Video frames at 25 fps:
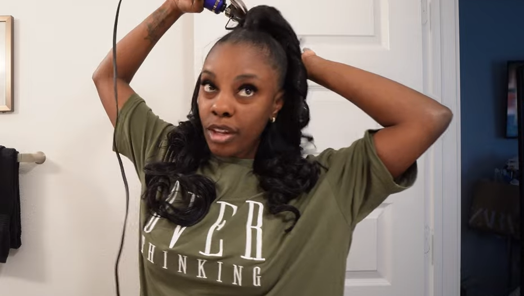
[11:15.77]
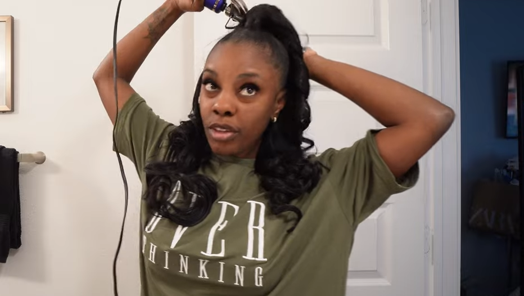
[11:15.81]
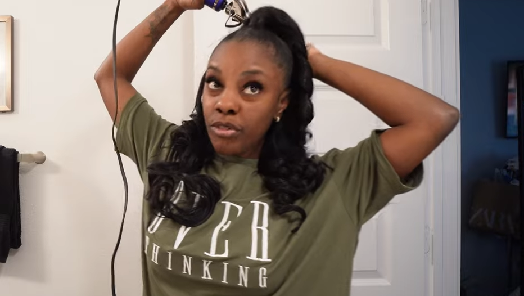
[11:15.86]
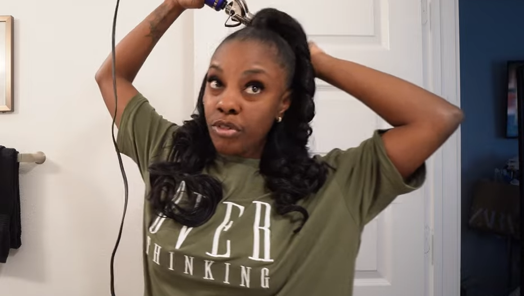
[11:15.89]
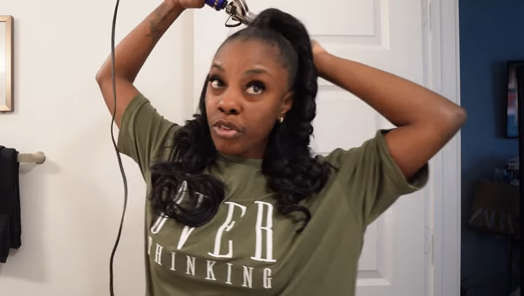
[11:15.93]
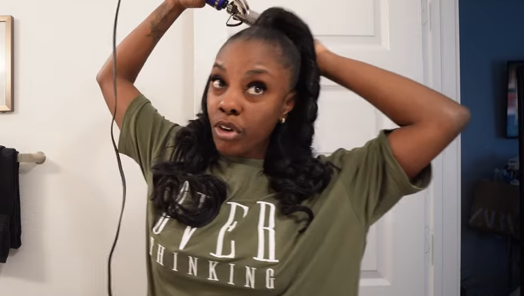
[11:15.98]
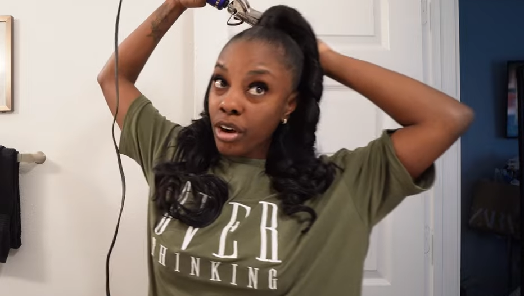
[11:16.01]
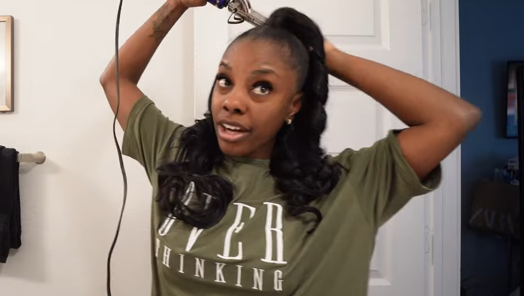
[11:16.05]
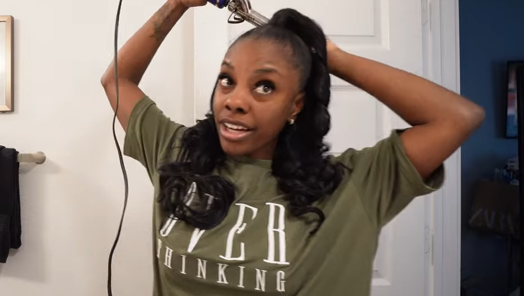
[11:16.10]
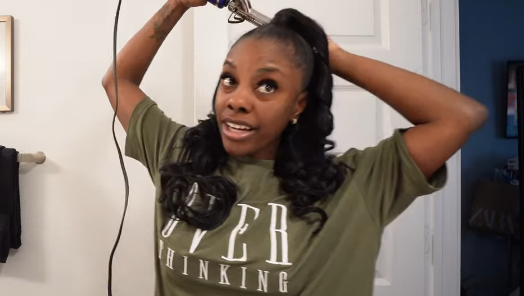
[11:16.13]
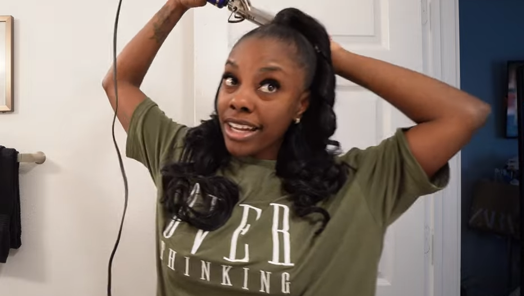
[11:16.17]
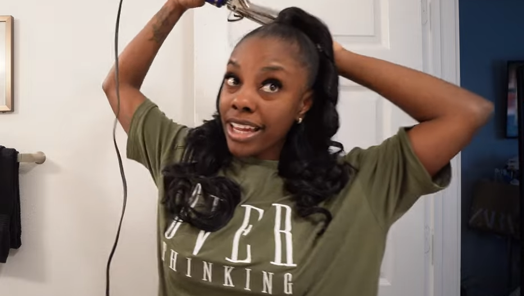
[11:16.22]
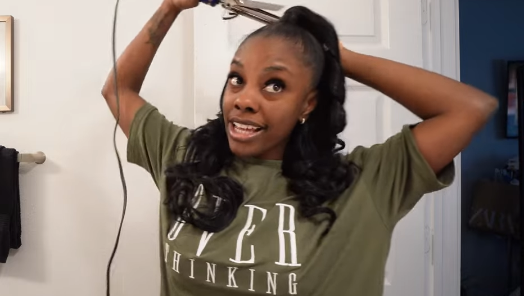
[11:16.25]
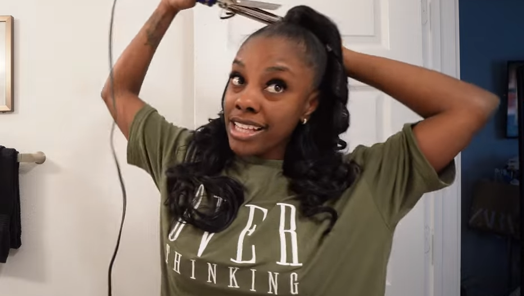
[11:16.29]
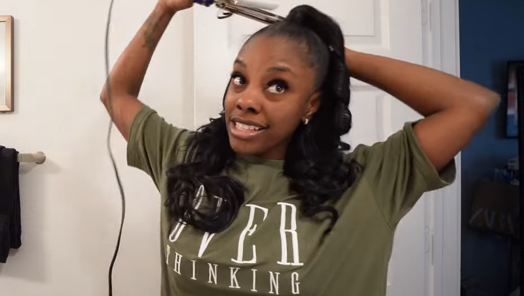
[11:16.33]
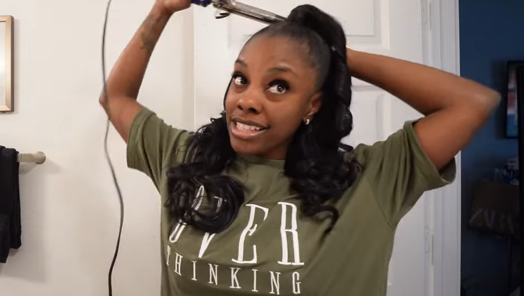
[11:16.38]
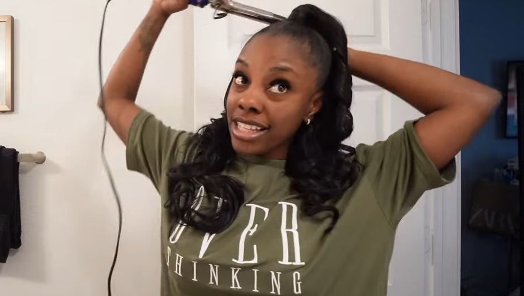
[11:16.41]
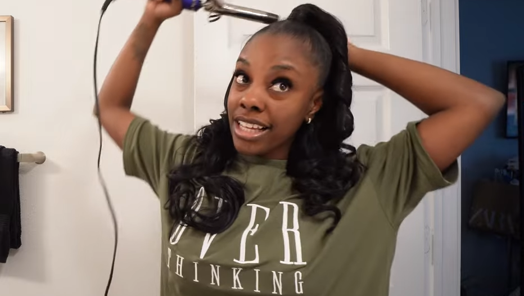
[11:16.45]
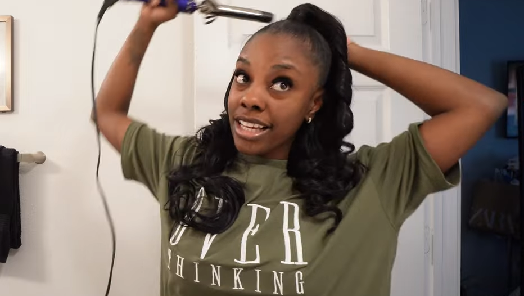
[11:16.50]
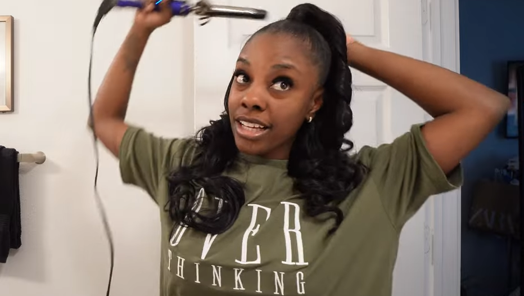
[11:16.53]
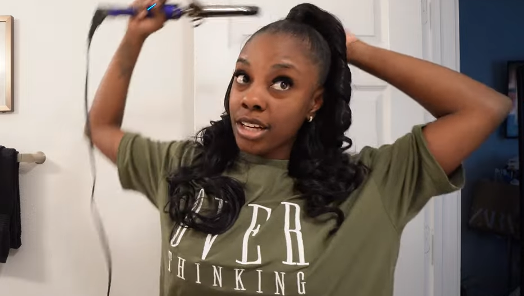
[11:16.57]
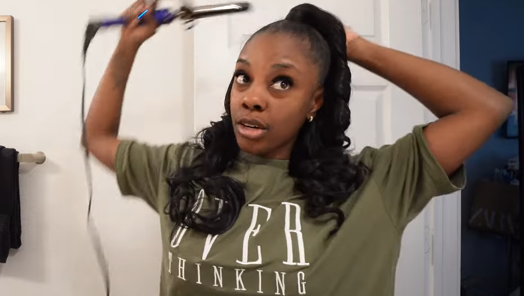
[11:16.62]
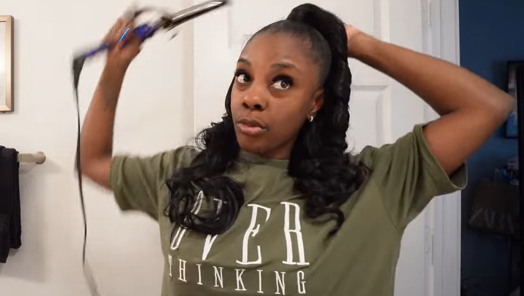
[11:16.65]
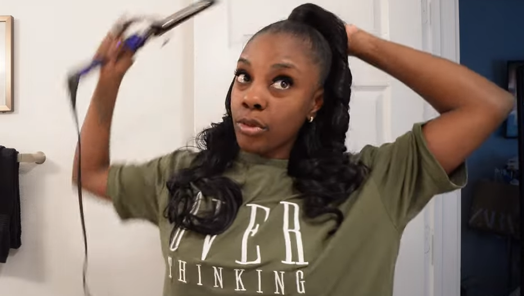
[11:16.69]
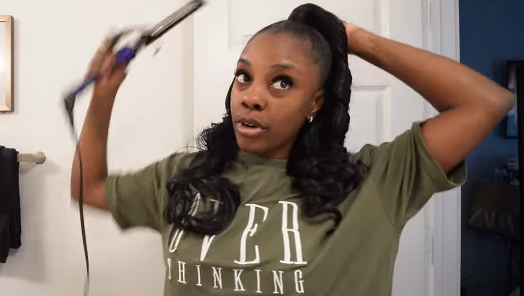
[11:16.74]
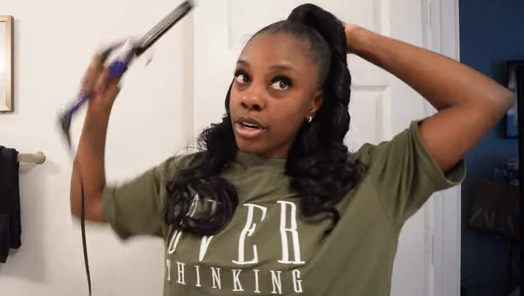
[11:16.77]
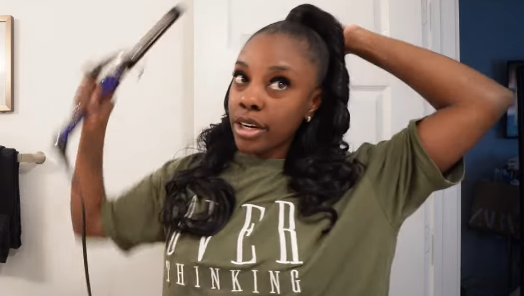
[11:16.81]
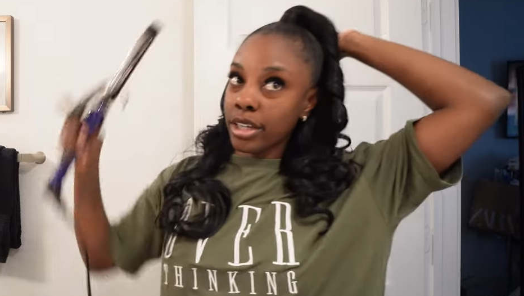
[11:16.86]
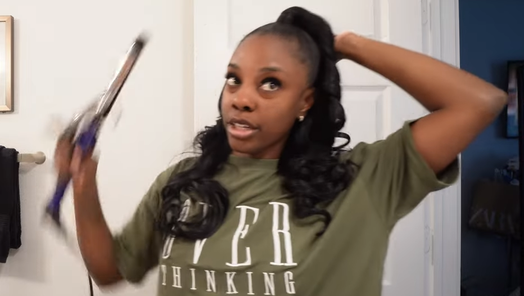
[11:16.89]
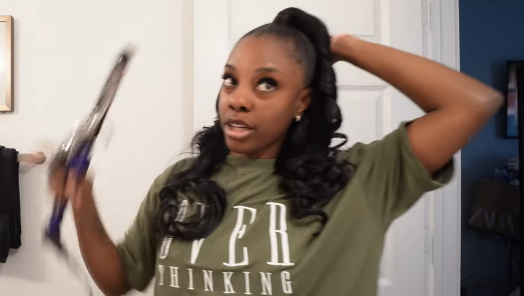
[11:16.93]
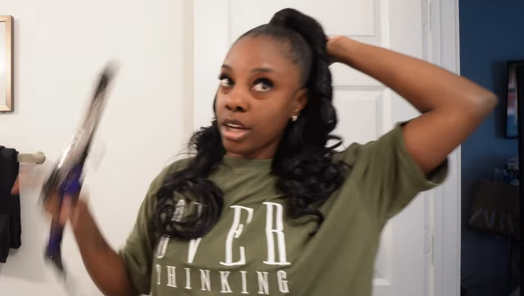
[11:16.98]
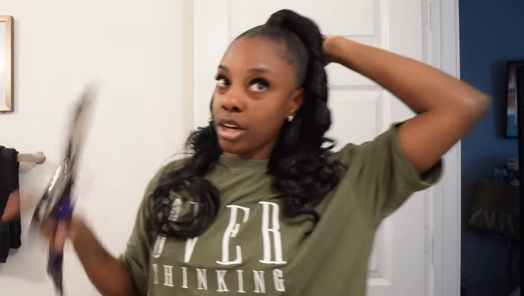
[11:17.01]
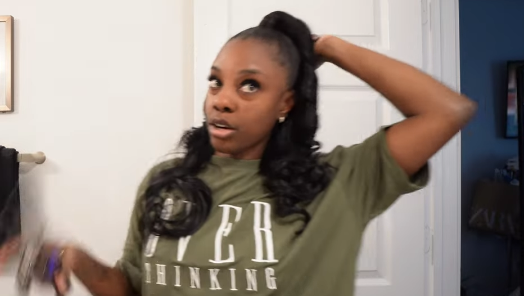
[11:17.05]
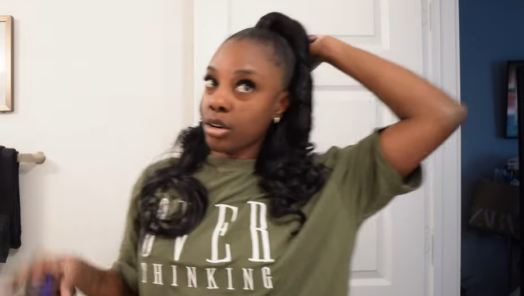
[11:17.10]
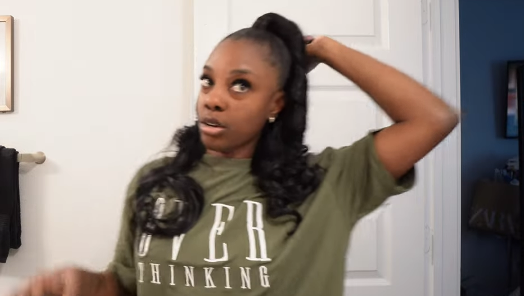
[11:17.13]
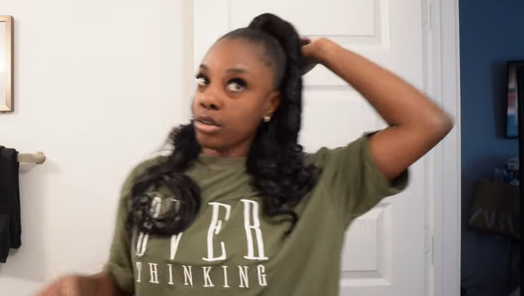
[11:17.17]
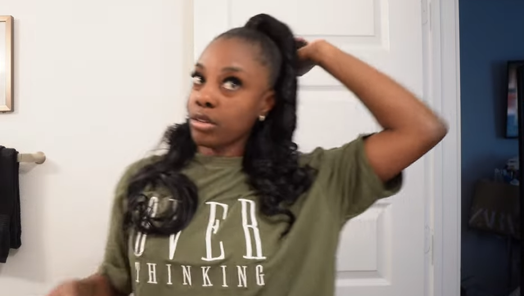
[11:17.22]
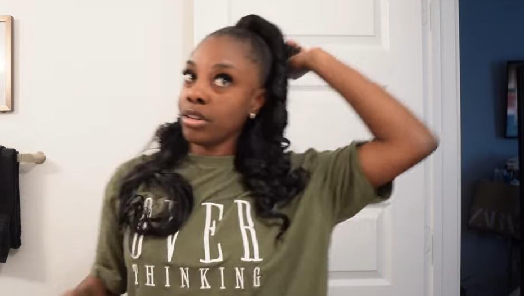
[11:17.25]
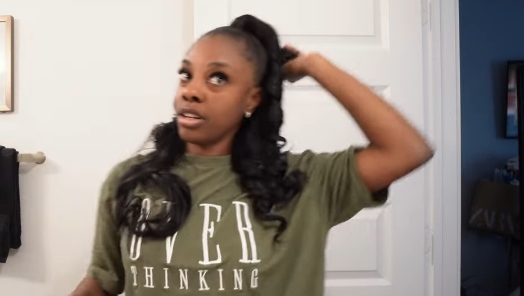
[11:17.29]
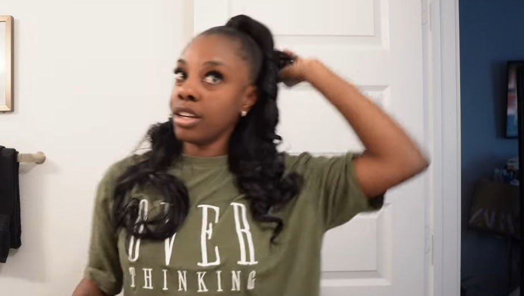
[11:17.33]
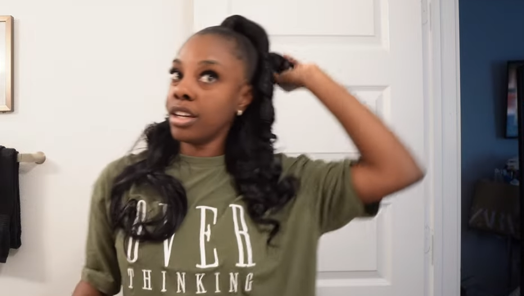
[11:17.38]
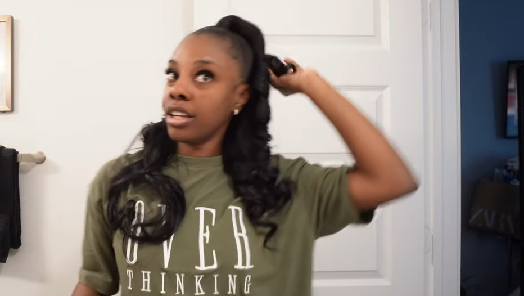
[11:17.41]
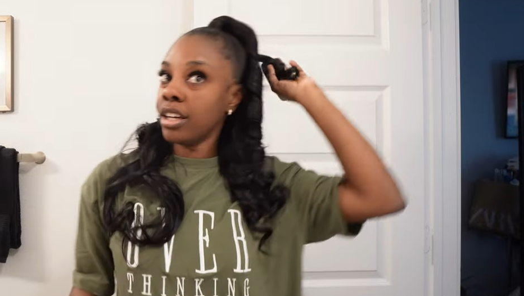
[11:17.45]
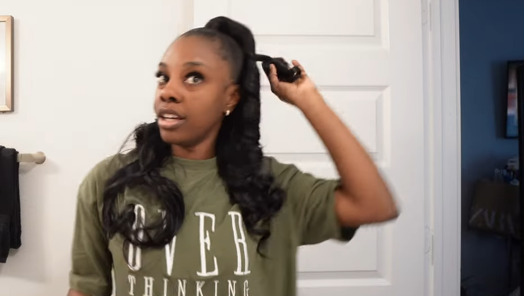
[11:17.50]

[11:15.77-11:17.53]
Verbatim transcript: for kids to hear the word no,